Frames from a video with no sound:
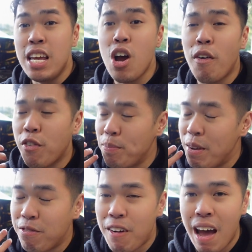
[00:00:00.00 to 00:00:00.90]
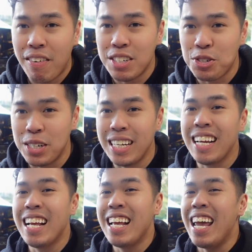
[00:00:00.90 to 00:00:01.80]
He offered me 500,
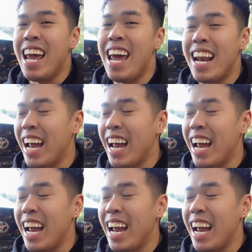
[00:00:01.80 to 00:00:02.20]
and